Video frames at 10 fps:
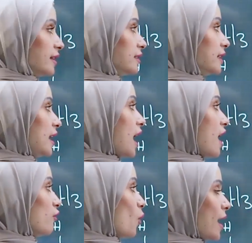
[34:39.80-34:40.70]
I still
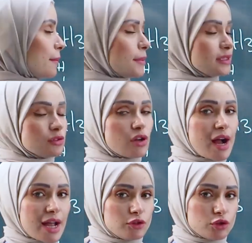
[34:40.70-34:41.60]
have 1 missed
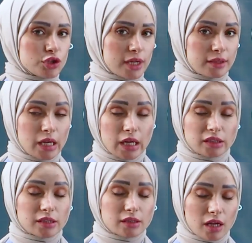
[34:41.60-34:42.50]
hydrogen. It
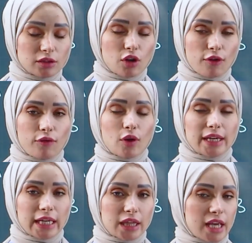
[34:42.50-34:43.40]
is not full
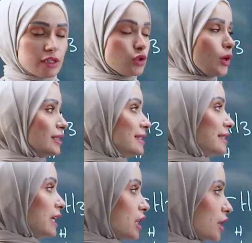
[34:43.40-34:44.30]
ethane, so it
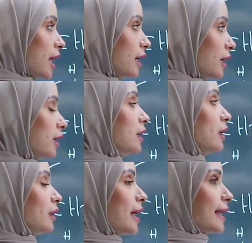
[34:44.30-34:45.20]
is ethyl,
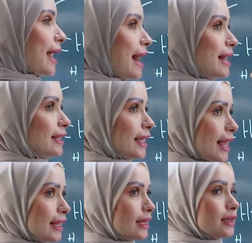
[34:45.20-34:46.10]
like
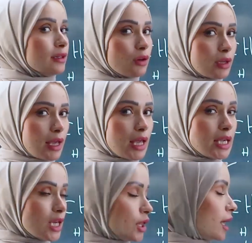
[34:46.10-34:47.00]
alkyl.
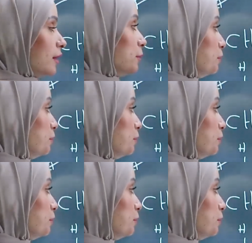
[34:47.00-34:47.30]
Okay, ethyl.